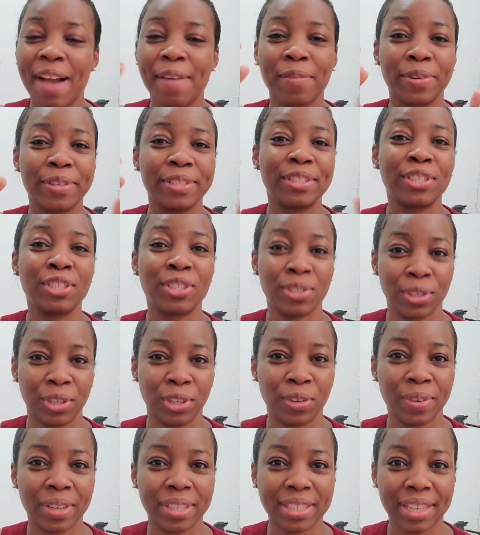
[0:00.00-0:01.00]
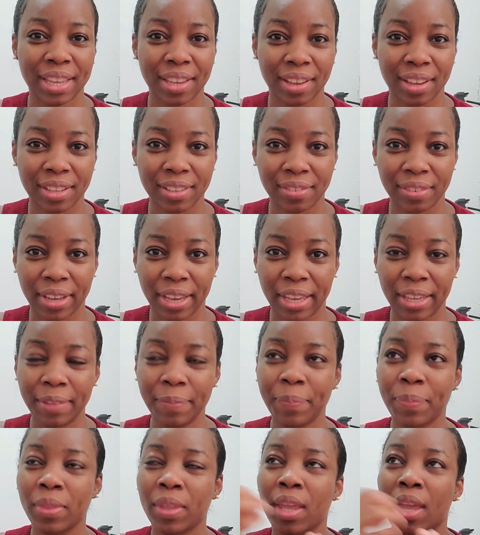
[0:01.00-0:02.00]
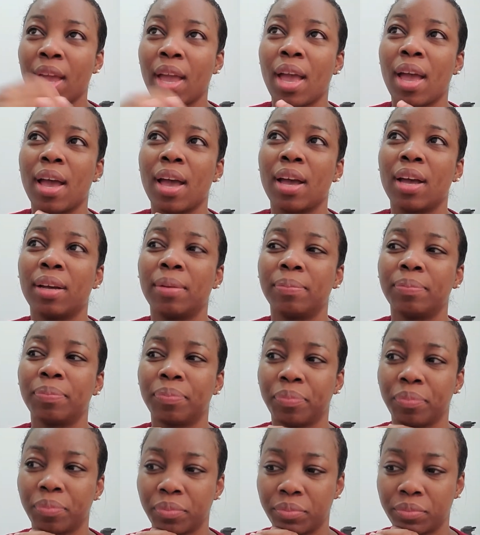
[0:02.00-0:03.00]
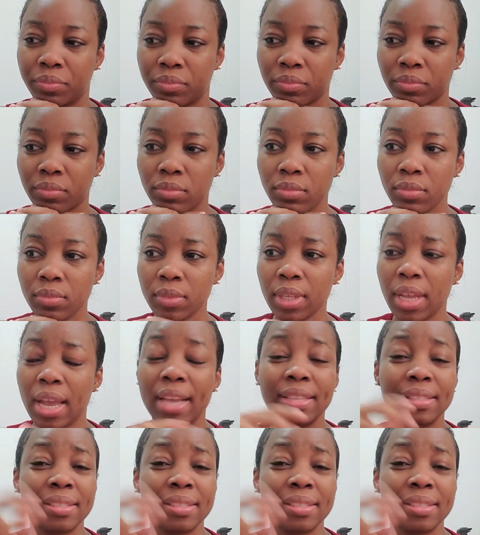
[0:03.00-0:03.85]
i'm going to show you what i got right um i